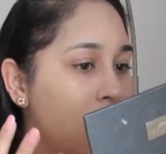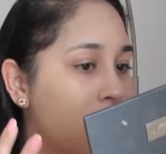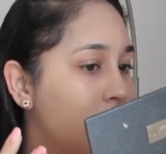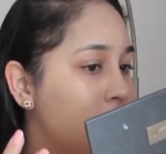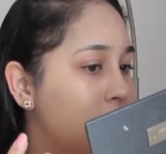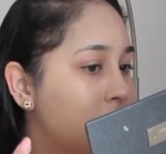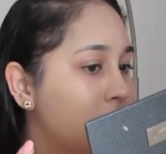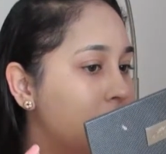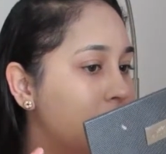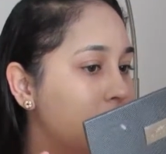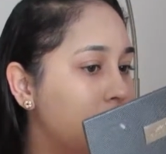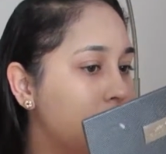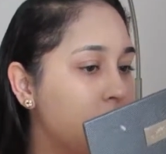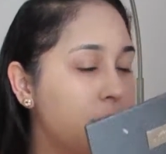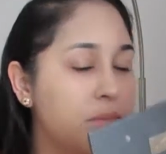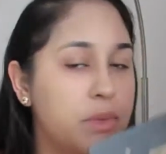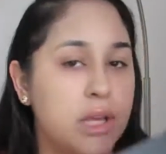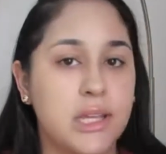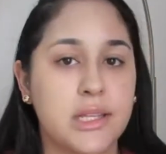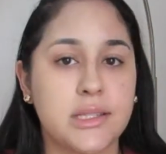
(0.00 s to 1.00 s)
It doesn't
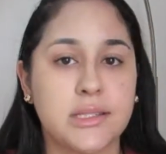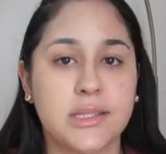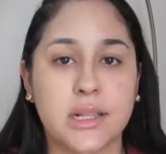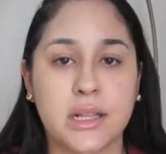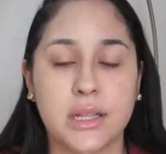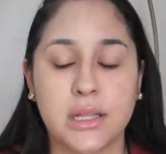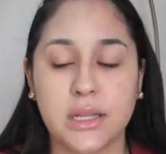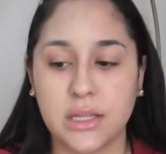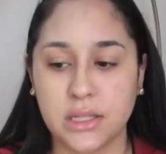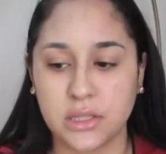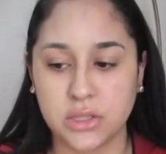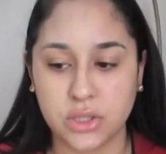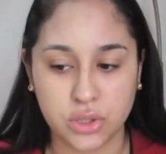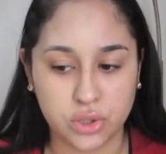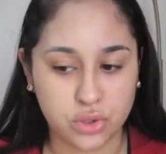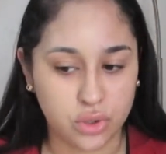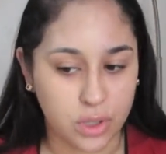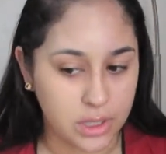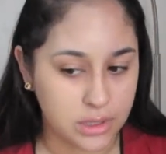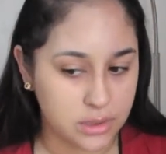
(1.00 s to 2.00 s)
seem like it's clinging to
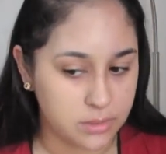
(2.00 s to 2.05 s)
dry